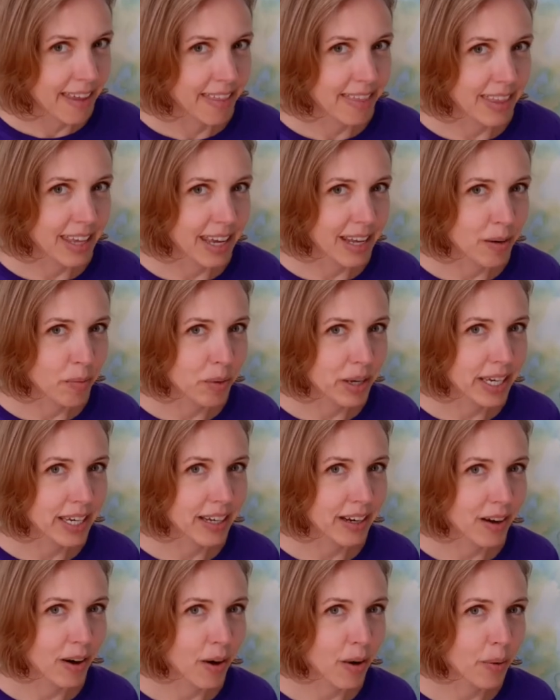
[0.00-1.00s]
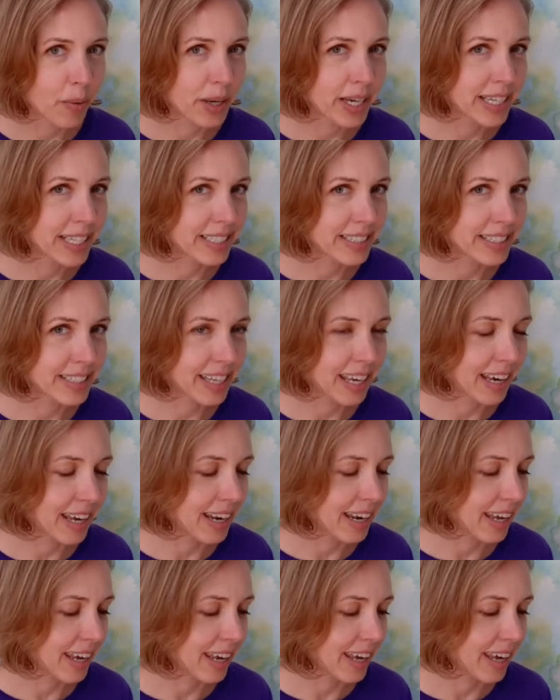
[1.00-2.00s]
Then we can always
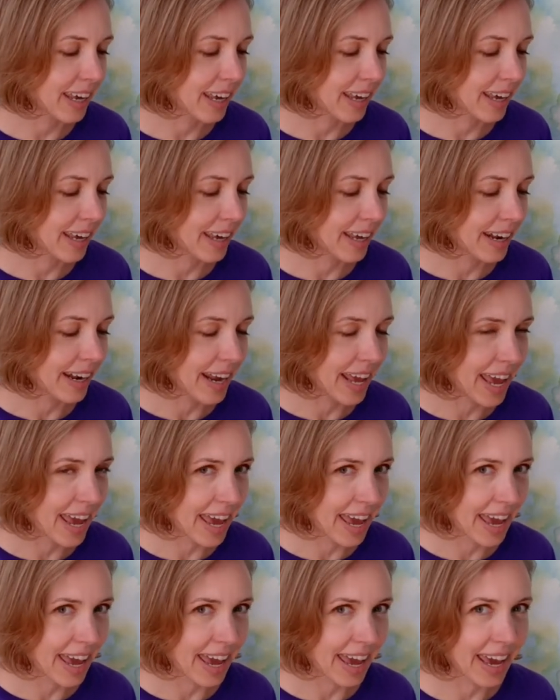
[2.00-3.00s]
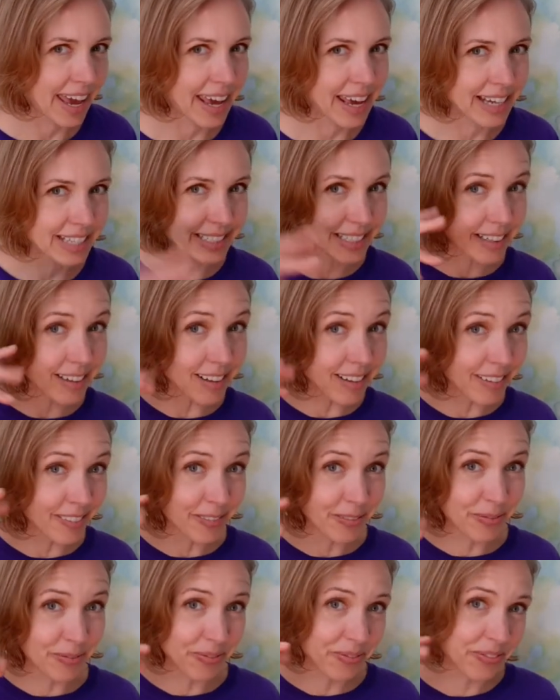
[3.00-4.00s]
get in a tickle
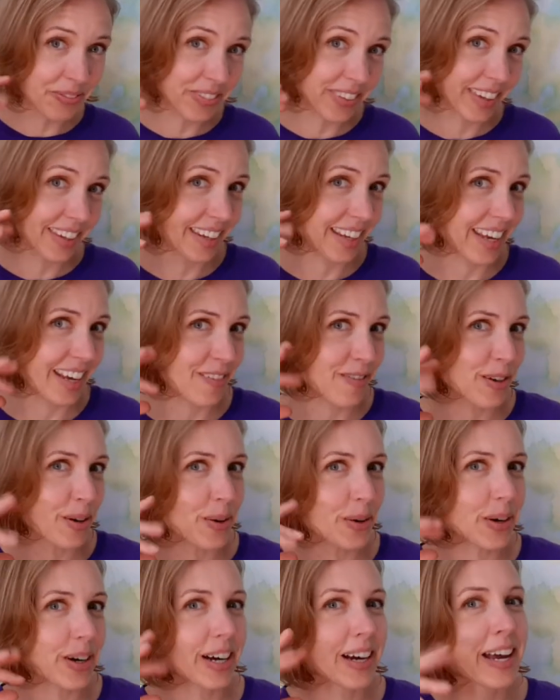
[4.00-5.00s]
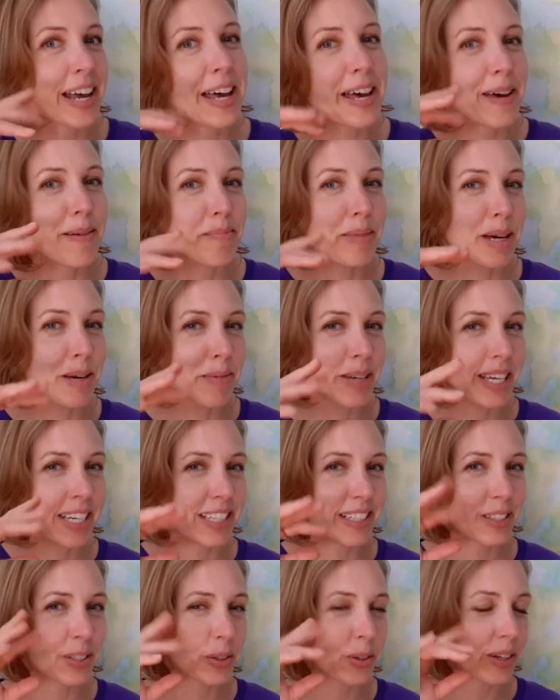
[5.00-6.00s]
if your baby
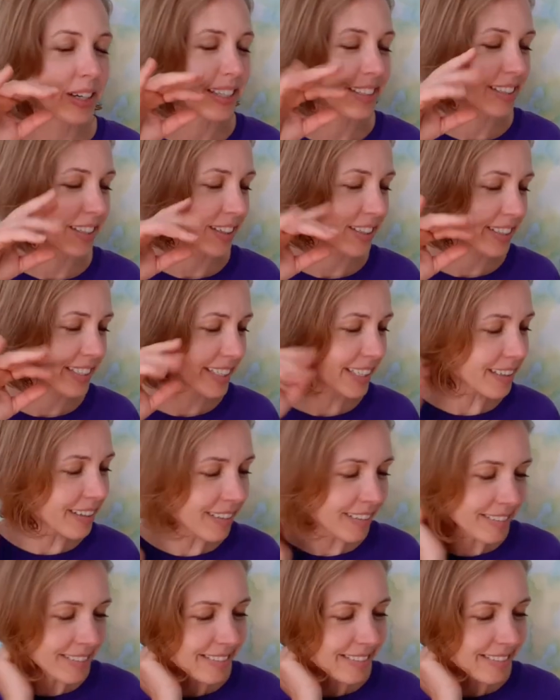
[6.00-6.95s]
enjoys a good tickle.